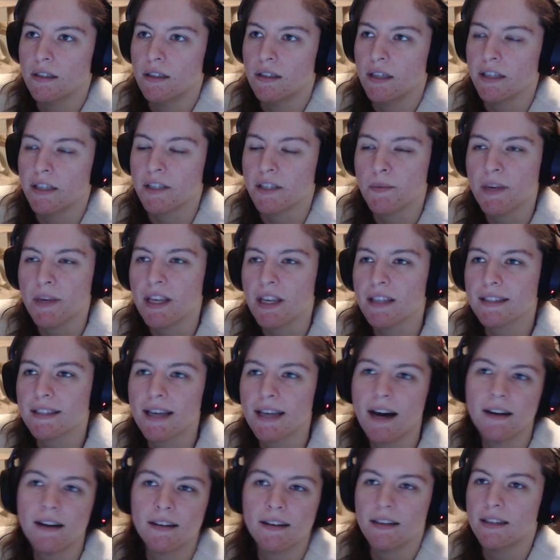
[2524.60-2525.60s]
it's being
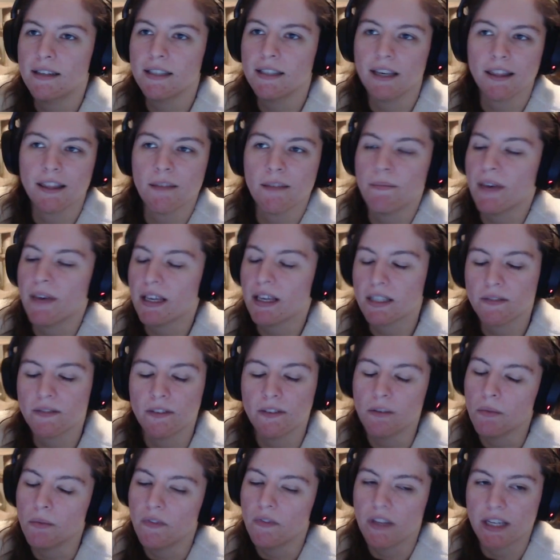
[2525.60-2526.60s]
touted as like the best
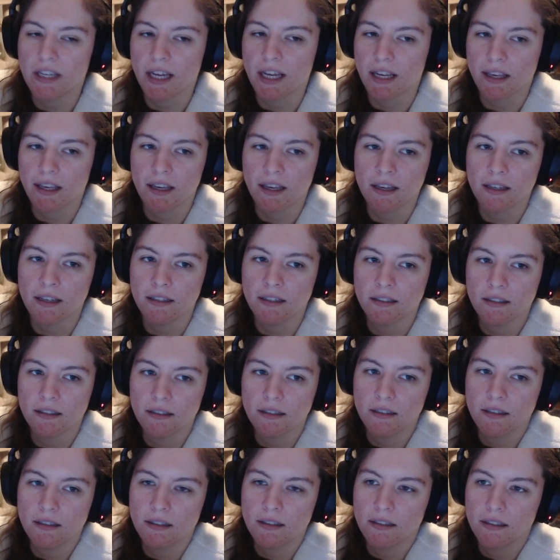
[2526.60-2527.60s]
film of the decade,
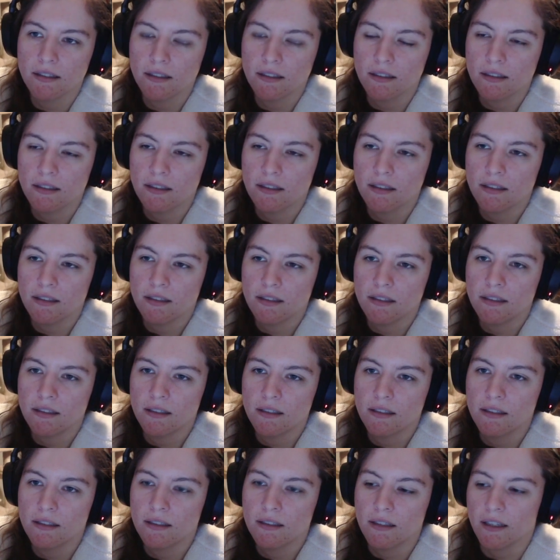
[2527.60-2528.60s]

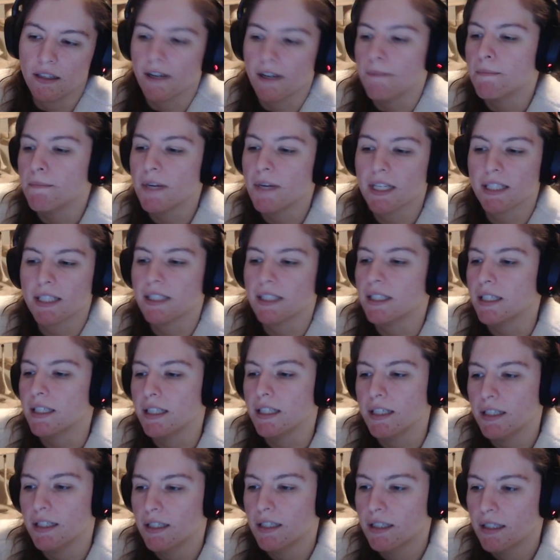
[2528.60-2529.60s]
like a
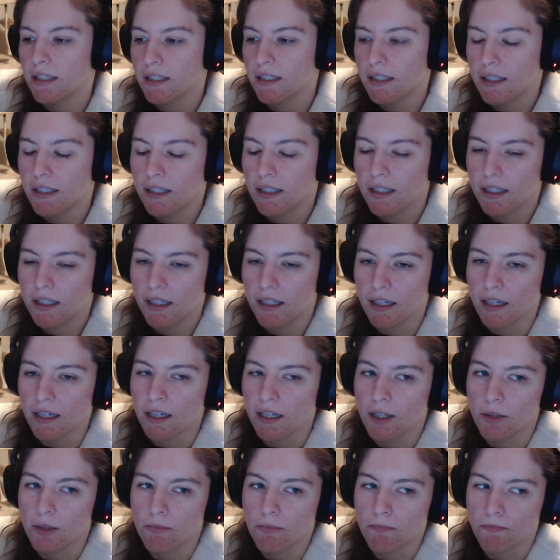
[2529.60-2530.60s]
must-see.
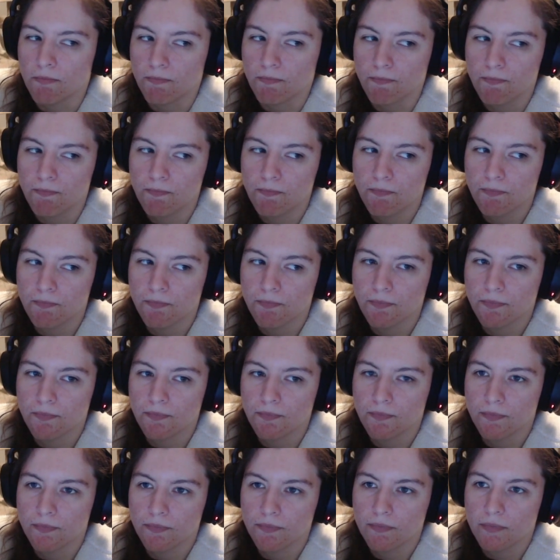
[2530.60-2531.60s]
I
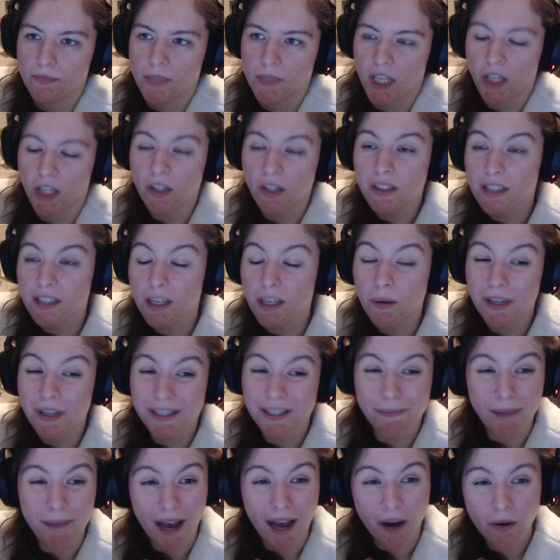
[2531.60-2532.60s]
couldn't tell you what
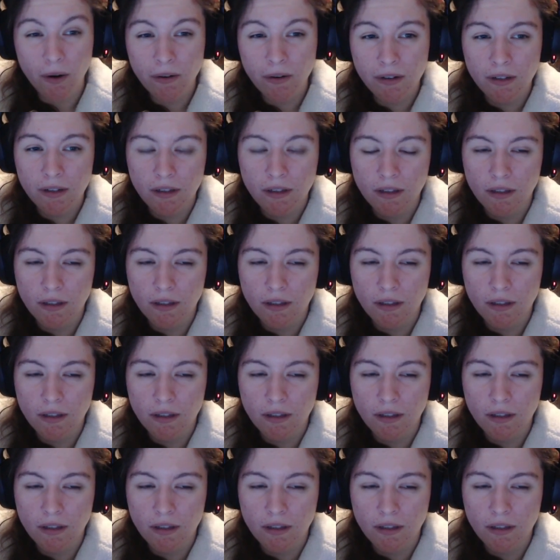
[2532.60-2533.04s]
it's about,